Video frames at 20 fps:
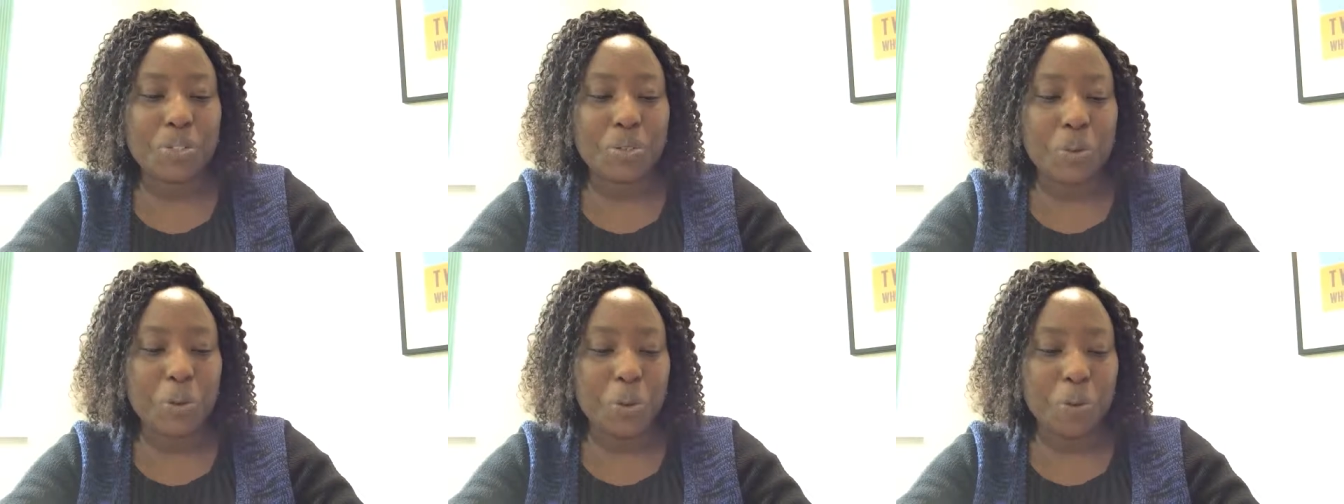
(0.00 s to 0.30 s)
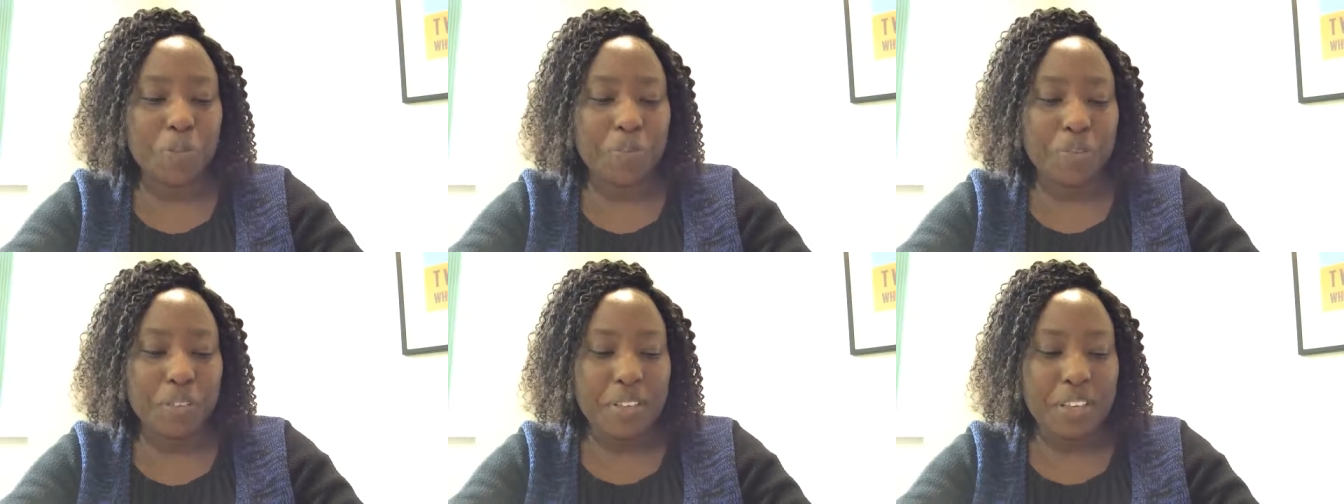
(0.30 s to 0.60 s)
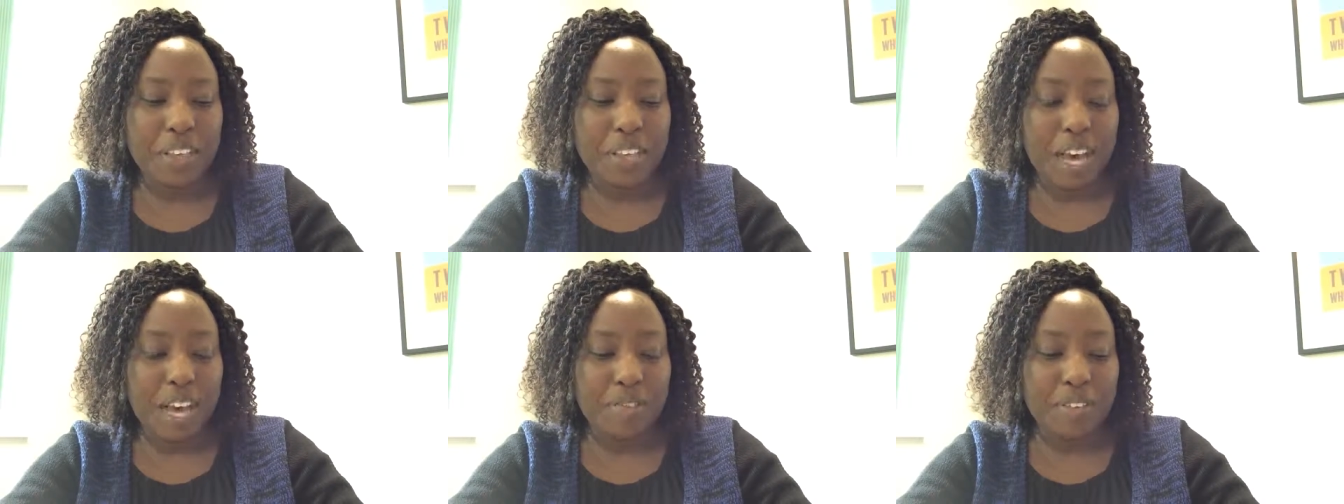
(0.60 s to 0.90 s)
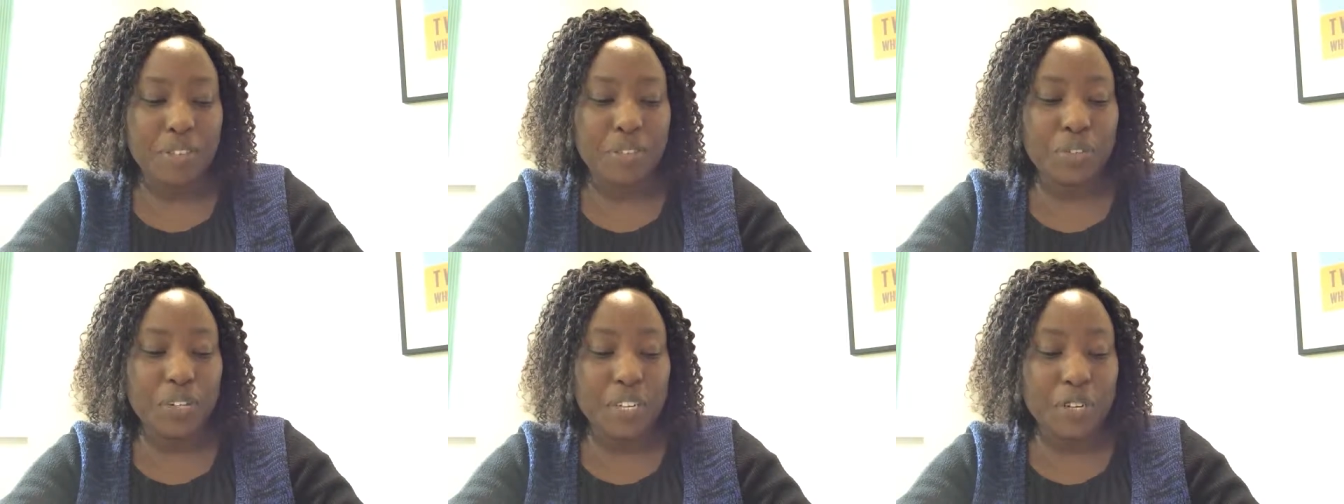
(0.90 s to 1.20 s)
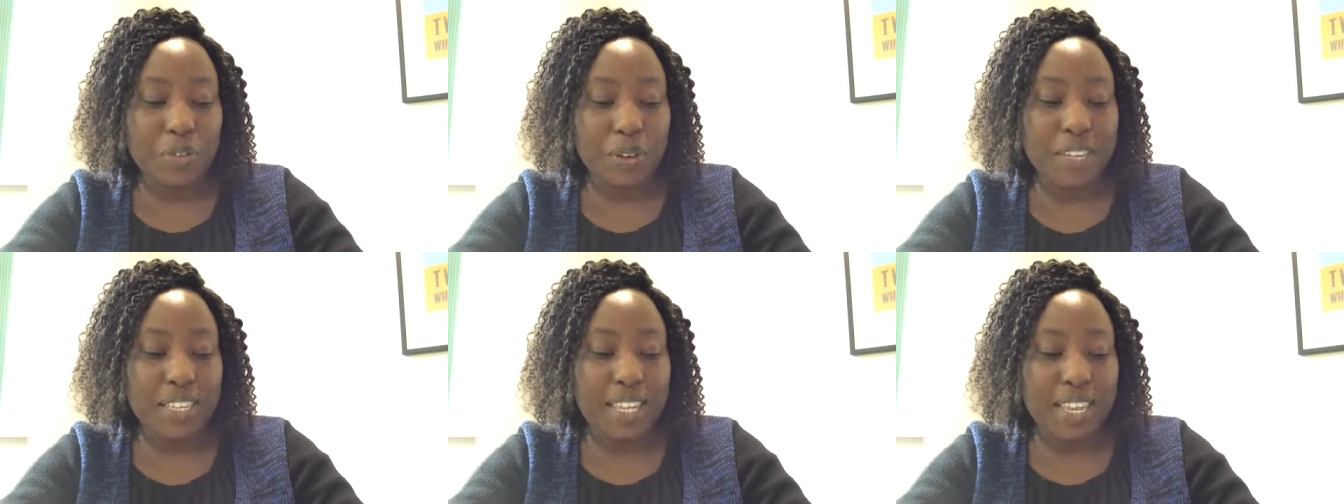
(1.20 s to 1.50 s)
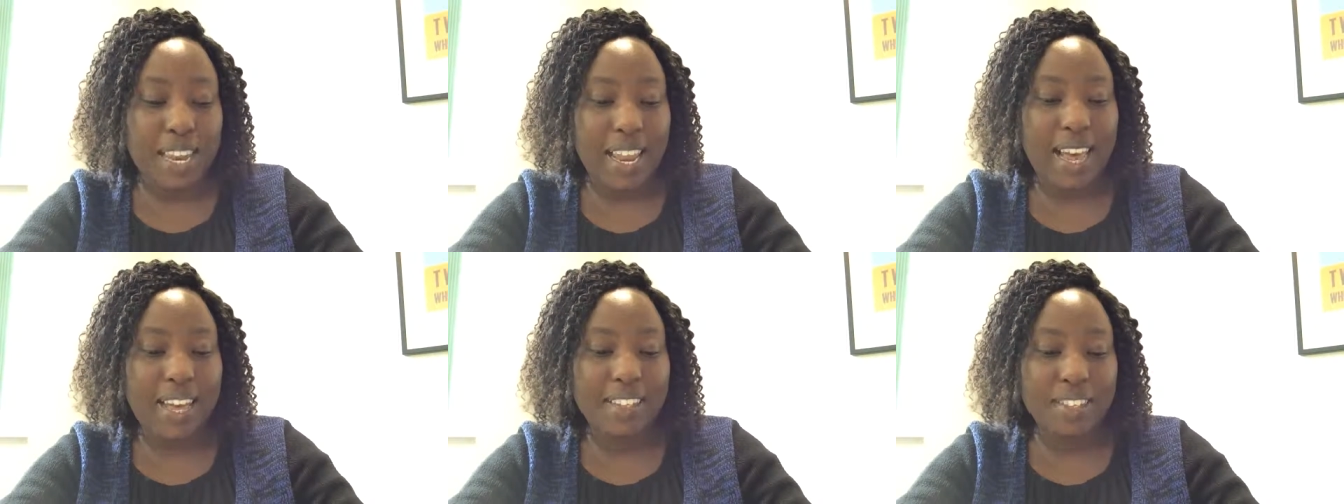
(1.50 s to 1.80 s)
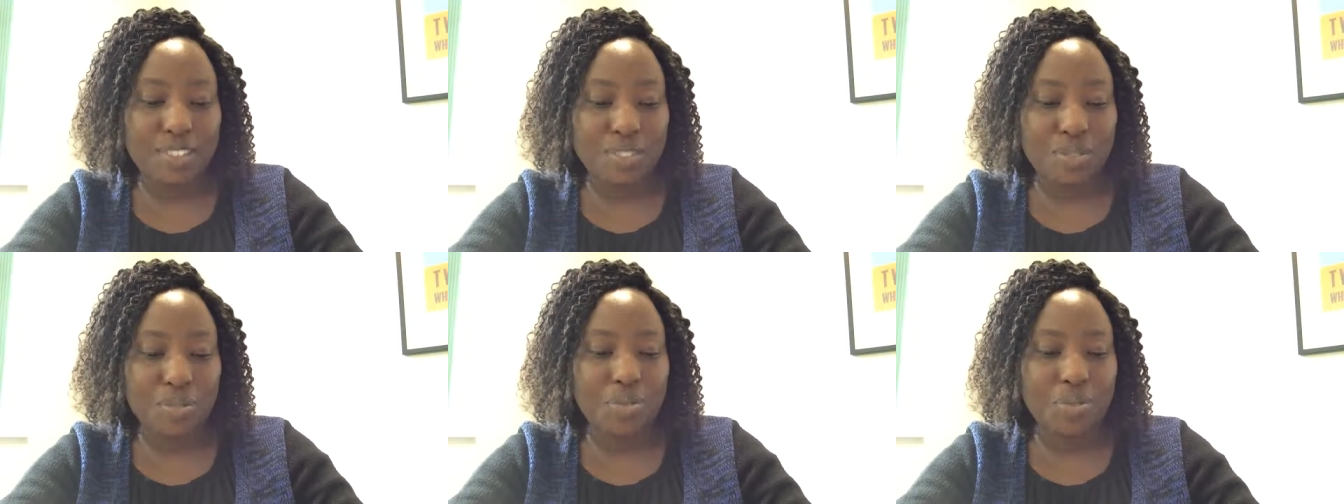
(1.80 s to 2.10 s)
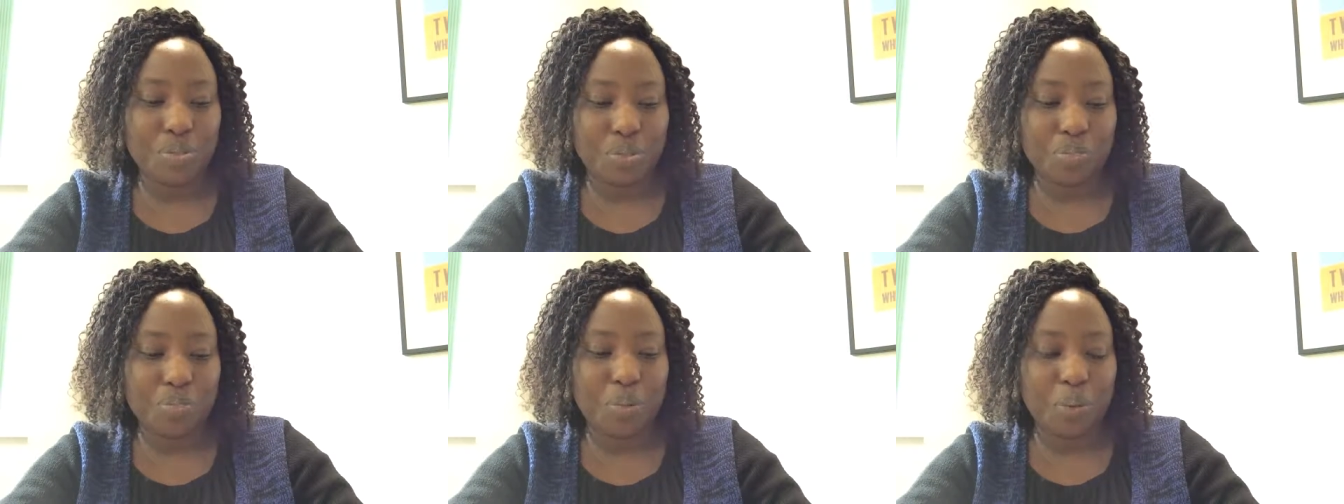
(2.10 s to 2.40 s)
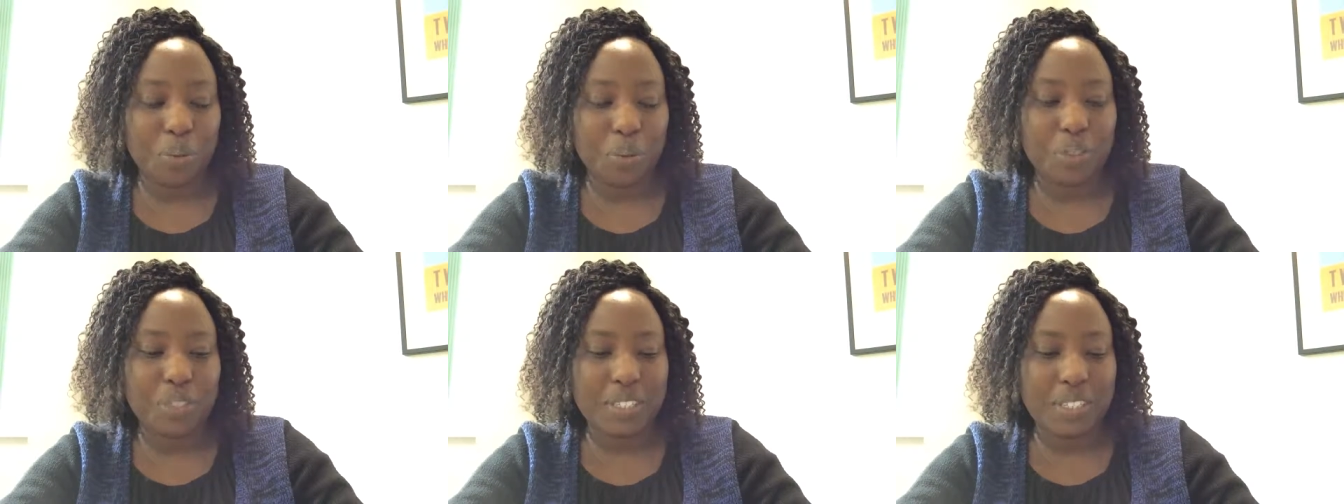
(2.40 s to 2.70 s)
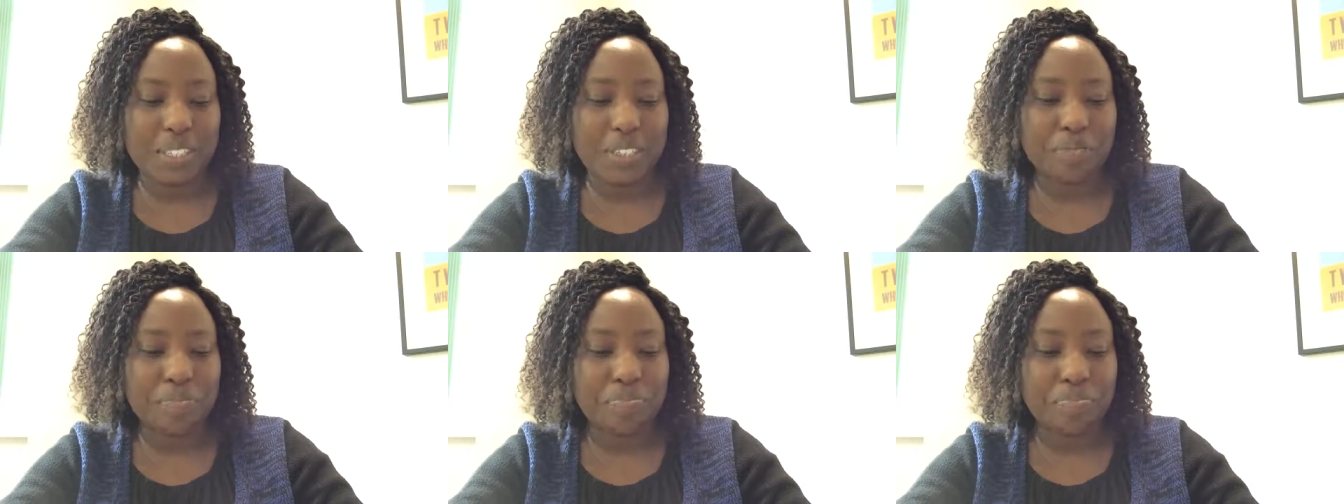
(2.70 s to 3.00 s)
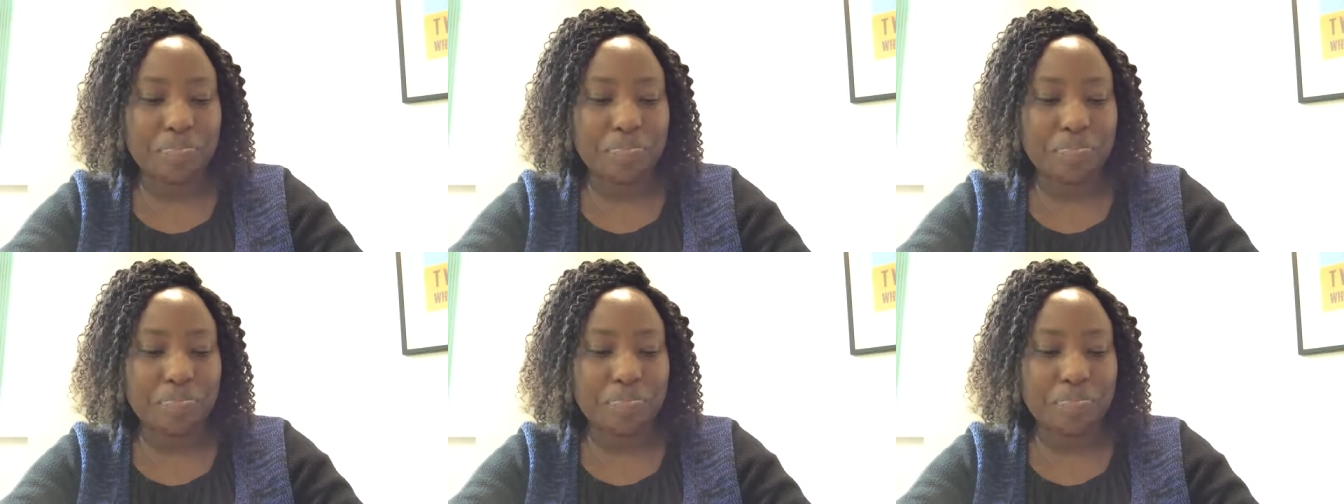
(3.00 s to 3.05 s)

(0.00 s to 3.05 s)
So I've actually read the last two books.